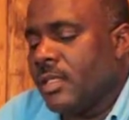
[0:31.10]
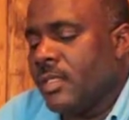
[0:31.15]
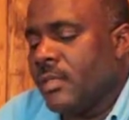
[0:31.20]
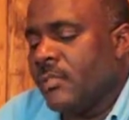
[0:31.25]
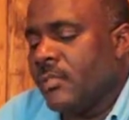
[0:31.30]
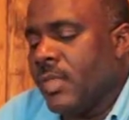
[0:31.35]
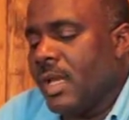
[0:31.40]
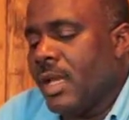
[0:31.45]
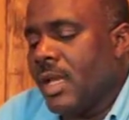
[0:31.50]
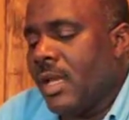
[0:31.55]

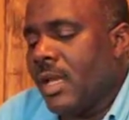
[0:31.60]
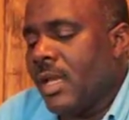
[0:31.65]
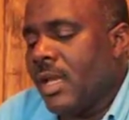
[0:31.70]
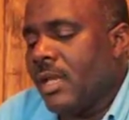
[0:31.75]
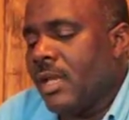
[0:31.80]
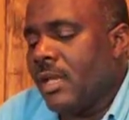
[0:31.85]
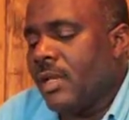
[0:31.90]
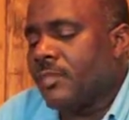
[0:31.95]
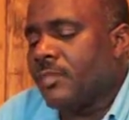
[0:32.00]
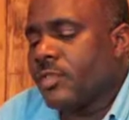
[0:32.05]
make a
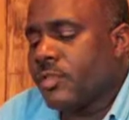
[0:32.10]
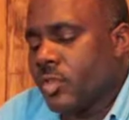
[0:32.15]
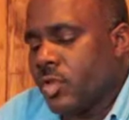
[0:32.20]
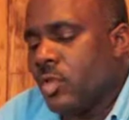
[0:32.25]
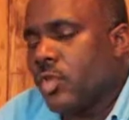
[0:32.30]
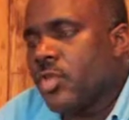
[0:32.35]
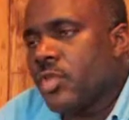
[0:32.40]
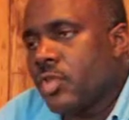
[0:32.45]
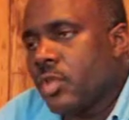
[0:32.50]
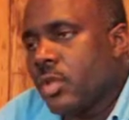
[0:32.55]
lot of
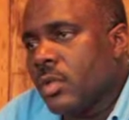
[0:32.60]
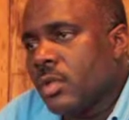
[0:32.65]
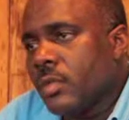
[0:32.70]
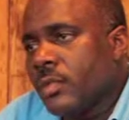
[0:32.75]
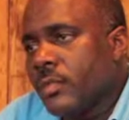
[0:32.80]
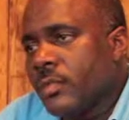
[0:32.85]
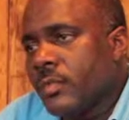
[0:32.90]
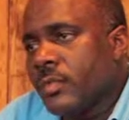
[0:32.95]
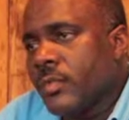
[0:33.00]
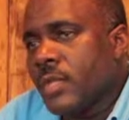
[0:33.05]
social,
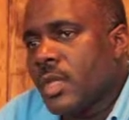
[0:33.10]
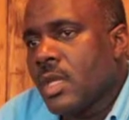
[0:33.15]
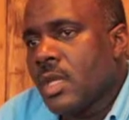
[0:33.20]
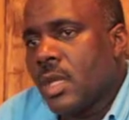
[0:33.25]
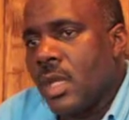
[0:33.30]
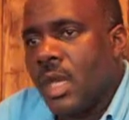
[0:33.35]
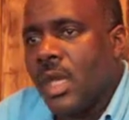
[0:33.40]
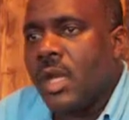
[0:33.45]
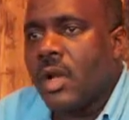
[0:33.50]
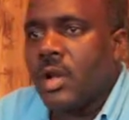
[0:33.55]

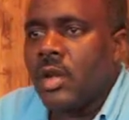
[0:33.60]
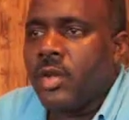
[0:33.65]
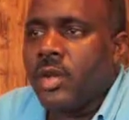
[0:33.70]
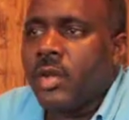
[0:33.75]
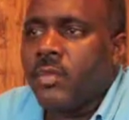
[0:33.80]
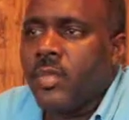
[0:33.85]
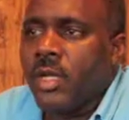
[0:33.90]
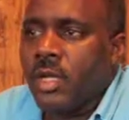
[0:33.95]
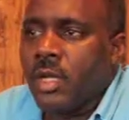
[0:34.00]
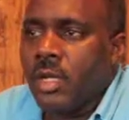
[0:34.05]

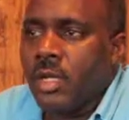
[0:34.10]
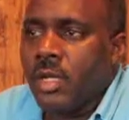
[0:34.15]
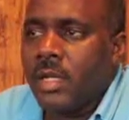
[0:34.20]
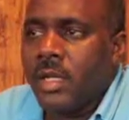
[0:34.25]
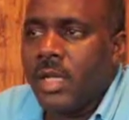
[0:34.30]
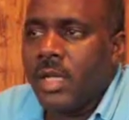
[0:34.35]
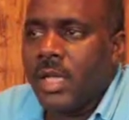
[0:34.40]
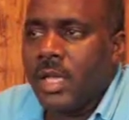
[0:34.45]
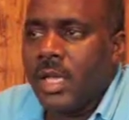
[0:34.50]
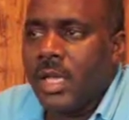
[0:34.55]
economical,
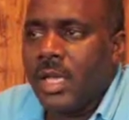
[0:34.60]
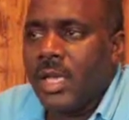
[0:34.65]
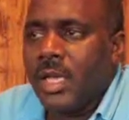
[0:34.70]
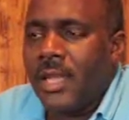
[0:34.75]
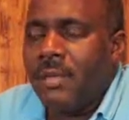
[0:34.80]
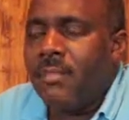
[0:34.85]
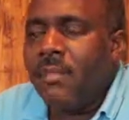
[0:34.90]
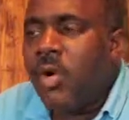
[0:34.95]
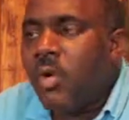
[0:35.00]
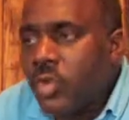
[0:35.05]

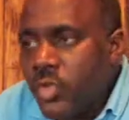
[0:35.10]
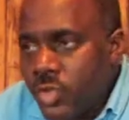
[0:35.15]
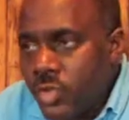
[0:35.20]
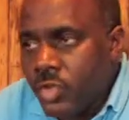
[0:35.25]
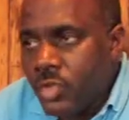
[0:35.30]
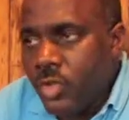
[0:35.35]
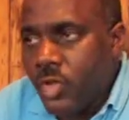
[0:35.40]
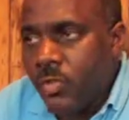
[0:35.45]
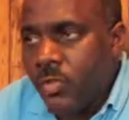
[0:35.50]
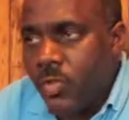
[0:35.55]

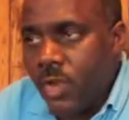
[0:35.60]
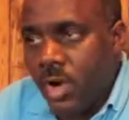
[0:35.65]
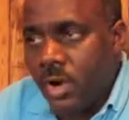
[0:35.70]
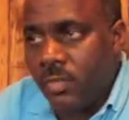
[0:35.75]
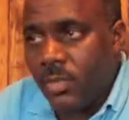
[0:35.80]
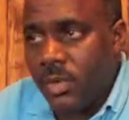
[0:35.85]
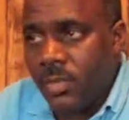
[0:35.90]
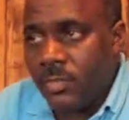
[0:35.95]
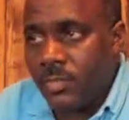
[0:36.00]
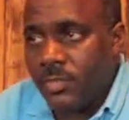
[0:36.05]
emotional
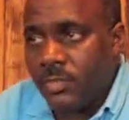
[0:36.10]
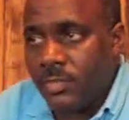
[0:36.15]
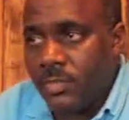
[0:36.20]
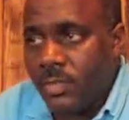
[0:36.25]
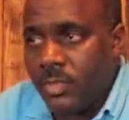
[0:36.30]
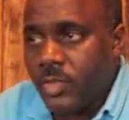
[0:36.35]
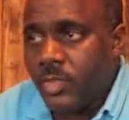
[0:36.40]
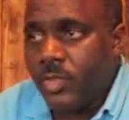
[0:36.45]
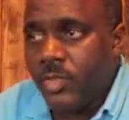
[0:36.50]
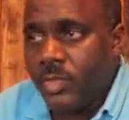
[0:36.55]
problem
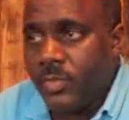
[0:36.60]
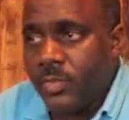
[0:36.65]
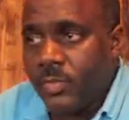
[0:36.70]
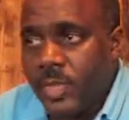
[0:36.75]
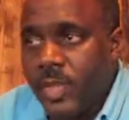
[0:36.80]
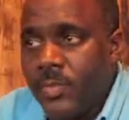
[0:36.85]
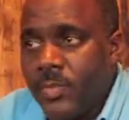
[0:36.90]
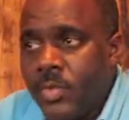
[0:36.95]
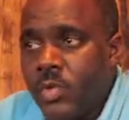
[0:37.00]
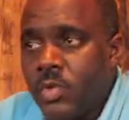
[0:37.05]
to
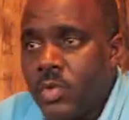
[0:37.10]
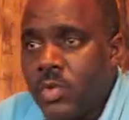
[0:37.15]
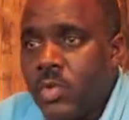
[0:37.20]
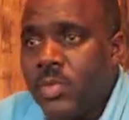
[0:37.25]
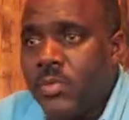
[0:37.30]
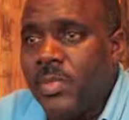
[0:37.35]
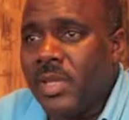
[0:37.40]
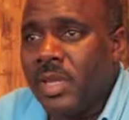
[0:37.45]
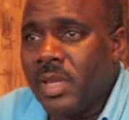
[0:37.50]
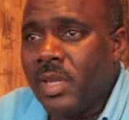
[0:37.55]
people
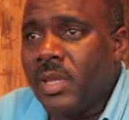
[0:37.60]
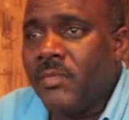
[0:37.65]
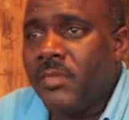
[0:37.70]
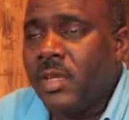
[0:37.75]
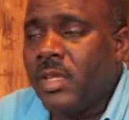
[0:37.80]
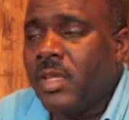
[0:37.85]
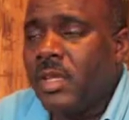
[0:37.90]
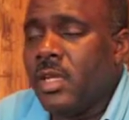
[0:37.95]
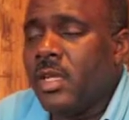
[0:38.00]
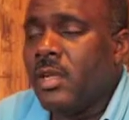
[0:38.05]
who've been
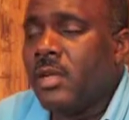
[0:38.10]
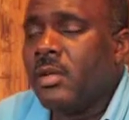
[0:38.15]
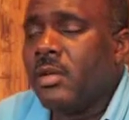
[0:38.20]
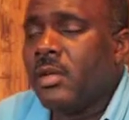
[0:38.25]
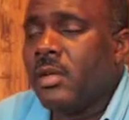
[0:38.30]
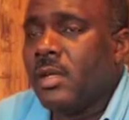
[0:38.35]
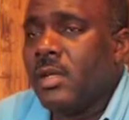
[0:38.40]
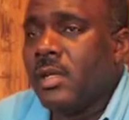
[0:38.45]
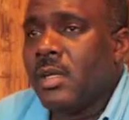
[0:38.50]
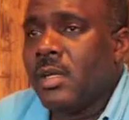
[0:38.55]
living here
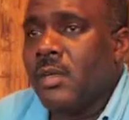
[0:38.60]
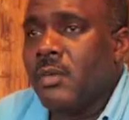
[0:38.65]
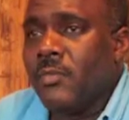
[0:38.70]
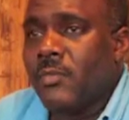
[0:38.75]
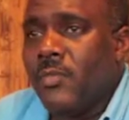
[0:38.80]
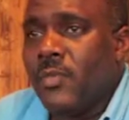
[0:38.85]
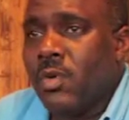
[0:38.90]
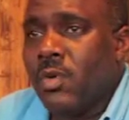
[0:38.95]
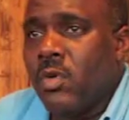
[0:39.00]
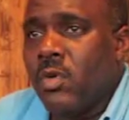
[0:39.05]

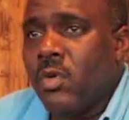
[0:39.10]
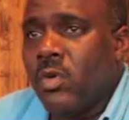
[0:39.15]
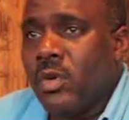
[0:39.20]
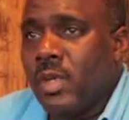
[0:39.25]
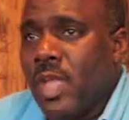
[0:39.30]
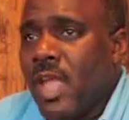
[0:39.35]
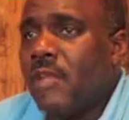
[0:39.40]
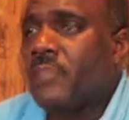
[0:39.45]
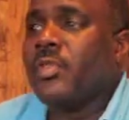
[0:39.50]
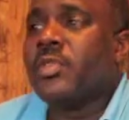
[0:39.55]
for
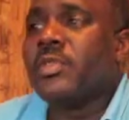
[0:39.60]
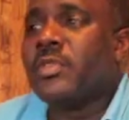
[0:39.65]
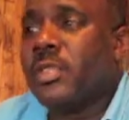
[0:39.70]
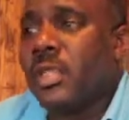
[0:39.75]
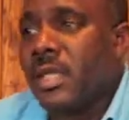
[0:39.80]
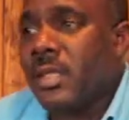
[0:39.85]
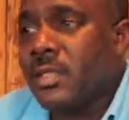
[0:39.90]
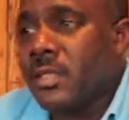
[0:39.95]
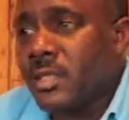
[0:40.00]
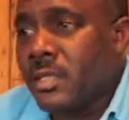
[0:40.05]
ever
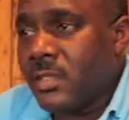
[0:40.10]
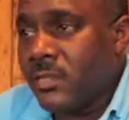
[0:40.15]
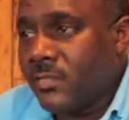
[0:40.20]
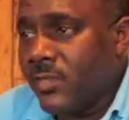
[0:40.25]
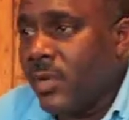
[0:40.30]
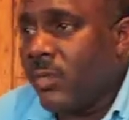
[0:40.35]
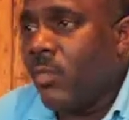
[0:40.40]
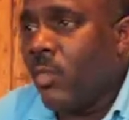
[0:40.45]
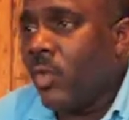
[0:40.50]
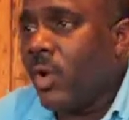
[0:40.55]
since,
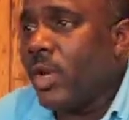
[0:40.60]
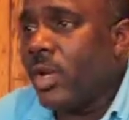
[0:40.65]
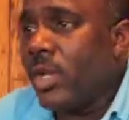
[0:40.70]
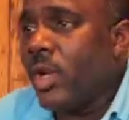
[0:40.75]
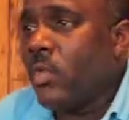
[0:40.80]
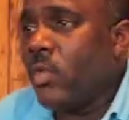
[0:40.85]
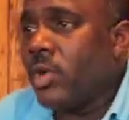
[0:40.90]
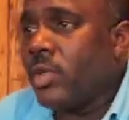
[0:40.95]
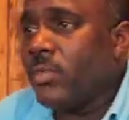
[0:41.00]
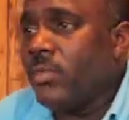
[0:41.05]
from when they
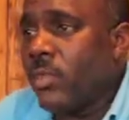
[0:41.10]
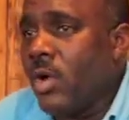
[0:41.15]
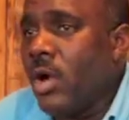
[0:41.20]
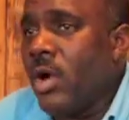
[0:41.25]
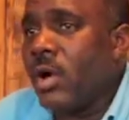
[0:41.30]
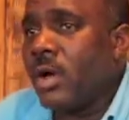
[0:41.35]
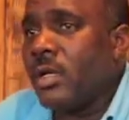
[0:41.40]
were born.